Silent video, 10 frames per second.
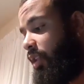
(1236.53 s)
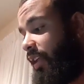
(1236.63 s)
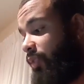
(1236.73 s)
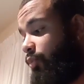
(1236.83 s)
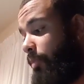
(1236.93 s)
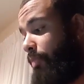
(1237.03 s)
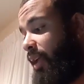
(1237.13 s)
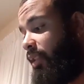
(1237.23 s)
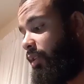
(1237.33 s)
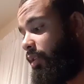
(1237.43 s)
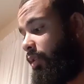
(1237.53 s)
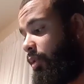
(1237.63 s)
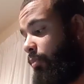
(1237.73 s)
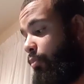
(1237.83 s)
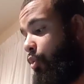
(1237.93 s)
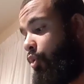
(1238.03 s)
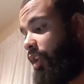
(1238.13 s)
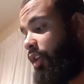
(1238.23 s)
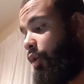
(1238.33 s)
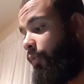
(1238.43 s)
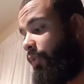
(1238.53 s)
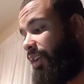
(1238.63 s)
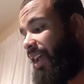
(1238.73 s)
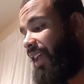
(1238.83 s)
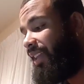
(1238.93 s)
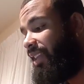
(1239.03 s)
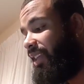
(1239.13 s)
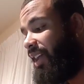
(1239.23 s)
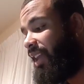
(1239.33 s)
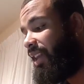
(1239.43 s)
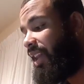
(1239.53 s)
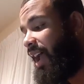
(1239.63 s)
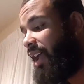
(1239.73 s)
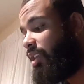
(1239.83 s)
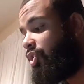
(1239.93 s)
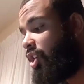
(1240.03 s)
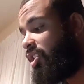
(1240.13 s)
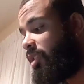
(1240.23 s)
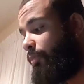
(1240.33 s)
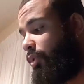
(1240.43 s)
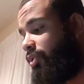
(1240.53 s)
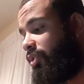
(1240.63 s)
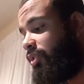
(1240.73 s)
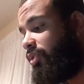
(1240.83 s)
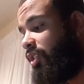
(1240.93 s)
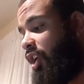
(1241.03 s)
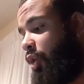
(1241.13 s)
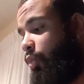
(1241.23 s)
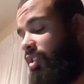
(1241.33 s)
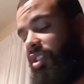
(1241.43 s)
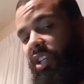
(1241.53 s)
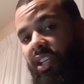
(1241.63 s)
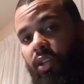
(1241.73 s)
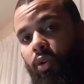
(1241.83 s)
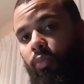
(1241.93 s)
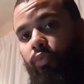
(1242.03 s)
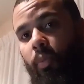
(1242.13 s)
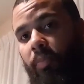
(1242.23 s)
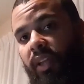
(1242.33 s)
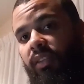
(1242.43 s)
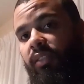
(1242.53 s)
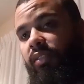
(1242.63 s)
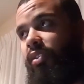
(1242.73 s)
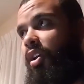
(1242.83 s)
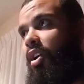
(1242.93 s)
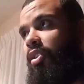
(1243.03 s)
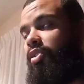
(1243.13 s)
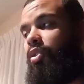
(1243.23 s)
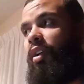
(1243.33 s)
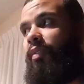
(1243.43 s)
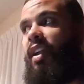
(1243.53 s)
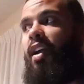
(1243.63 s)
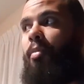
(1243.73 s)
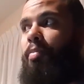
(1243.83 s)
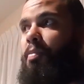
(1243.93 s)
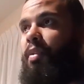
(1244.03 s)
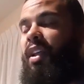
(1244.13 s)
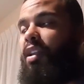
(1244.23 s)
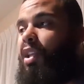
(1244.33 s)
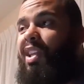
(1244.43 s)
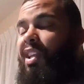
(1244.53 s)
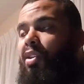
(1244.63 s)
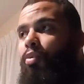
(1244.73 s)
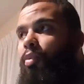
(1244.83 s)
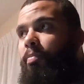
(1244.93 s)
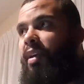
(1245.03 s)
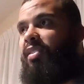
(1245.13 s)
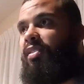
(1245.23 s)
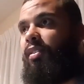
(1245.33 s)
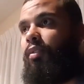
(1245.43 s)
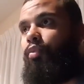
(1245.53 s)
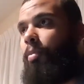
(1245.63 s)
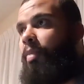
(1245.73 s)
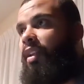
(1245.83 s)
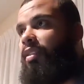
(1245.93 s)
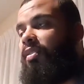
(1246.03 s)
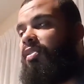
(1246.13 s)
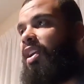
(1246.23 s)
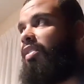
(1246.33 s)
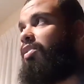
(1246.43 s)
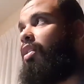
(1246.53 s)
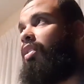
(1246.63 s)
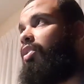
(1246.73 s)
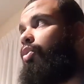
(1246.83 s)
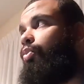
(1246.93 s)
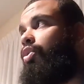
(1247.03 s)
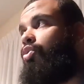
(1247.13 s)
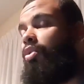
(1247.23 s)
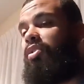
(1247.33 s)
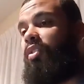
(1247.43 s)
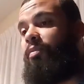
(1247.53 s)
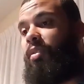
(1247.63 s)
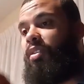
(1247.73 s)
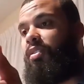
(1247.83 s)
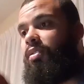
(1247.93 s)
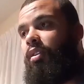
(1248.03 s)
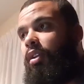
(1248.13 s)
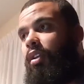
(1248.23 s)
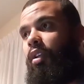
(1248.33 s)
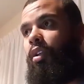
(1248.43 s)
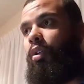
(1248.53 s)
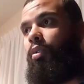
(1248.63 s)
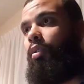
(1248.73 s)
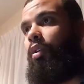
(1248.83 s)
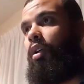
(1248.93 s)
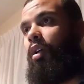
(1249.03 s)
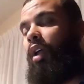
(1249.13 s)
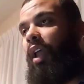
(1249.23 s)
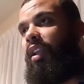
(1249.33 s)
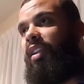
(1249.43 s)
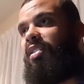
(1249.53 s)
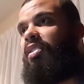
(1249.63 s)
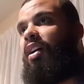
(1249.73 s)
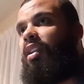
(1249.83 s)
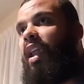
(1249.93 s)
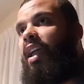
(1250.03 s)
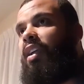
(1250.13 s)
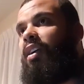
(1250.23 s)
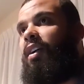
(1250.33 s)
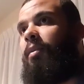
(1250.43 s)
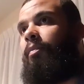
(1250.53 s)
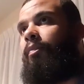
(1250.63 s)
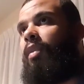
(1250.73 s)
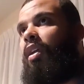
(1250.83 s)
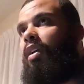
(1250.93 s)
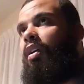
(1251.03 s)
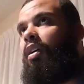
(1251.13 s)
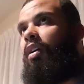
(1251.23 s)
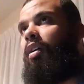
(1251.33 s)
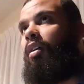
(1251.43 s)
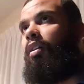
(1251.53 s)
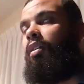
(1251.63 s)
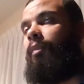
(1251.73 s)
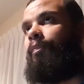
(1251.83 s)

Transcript: that repented more than over ninety and nine just persons which need no repentance. So if there are people that need no repentance, repentance, there's nothing to rejoice of because, you know, it's not like, um, uh,